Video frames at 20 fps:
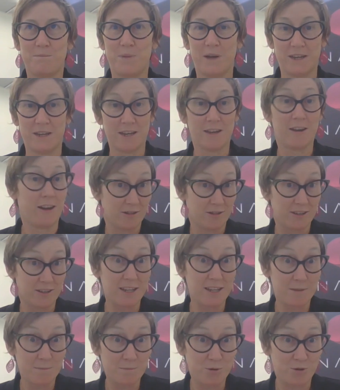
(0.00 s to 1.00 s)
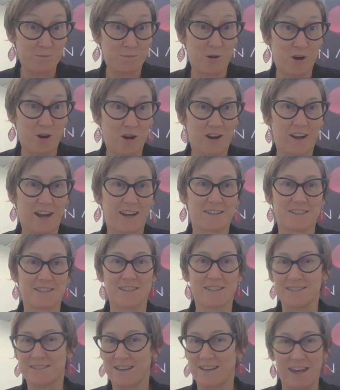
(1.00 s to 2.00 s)
But yeah, our inboard product
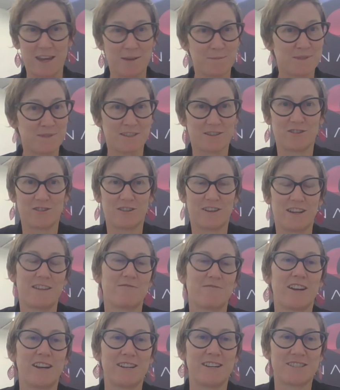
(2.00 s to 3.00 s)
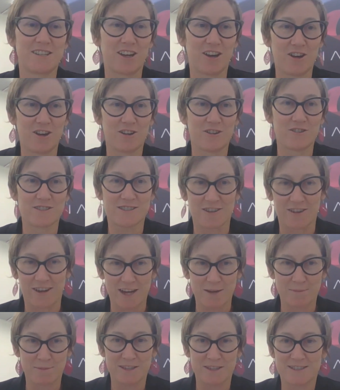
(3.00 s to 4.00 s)
is absolutely ready to go. So
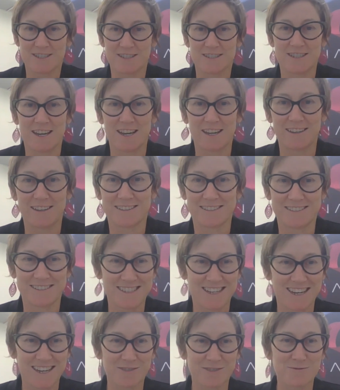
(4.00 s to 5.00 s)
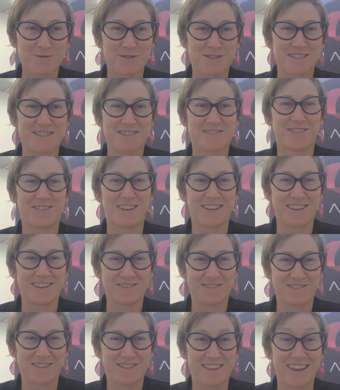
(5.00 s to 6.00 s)
happy to take orders
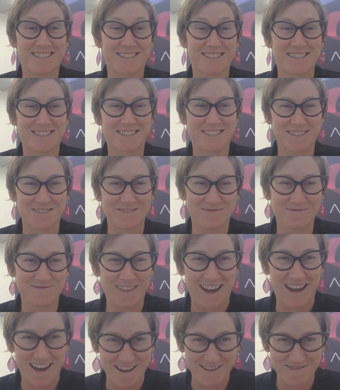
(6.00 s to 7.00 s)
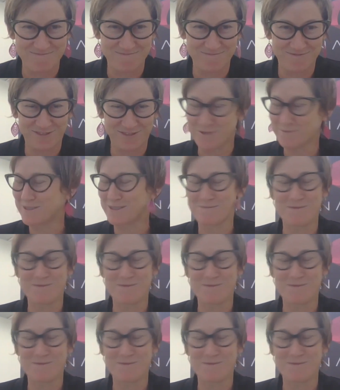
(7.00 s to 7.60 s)
for that system from